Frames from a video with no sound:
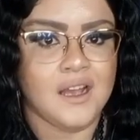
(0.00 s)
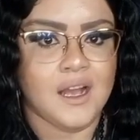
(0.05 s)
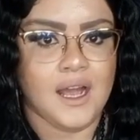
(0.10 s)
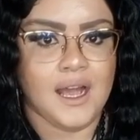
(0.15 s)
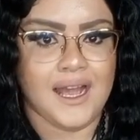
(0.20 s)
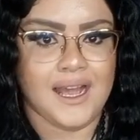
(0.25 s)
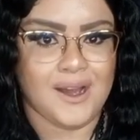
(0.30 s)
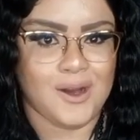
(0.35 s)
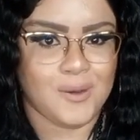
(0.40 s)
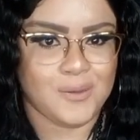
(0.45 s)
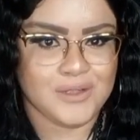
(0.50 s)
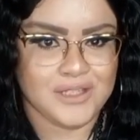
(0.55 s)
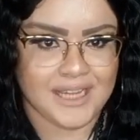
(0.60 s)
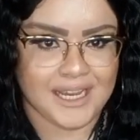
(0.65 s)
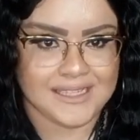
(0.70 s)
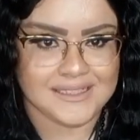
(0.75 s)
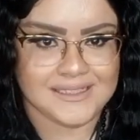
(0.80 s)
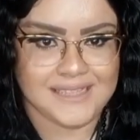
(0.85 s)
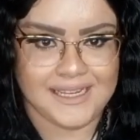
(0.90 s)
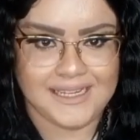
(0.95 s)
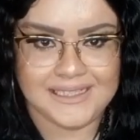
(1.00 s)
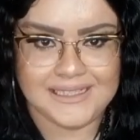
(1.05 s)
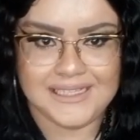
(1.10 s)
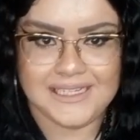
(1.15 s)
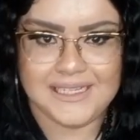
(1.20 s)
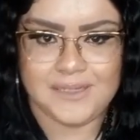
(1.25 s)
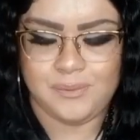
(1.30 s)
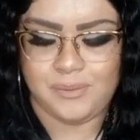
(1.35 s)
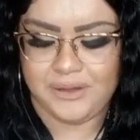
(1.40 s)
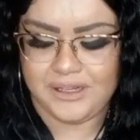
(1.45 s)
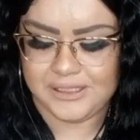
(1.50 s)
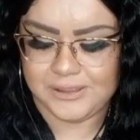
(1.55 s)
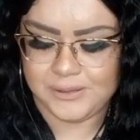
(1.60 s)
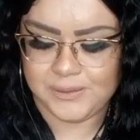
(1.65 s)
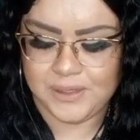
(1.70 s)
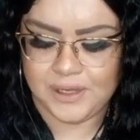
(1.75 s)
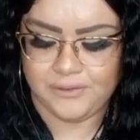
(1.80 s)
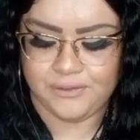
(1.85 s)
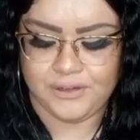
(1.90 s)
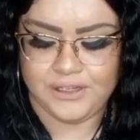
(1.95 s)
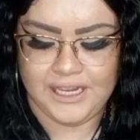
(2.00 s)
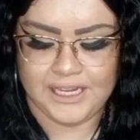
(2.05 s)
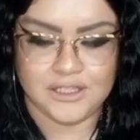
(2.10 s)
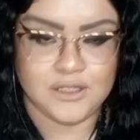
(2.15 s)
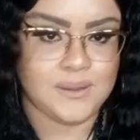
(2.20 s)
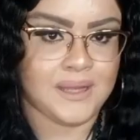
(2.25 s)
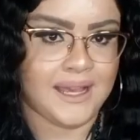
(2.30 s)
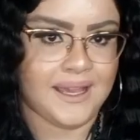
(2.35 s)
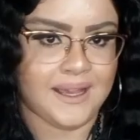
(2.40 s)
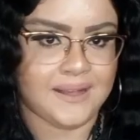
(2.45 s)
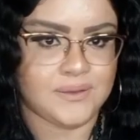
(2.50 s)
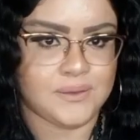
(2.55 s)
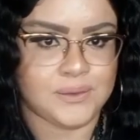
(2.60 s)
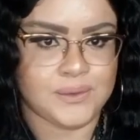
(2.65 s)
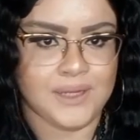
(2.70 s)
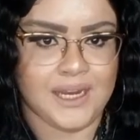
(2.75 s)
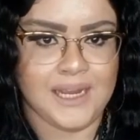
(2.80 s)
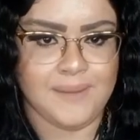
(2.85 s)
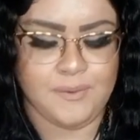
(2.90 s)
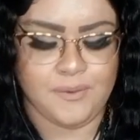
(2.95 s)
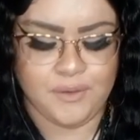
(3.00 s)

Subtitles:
I hope you guys liked it. Please do not forget to like and subscribe.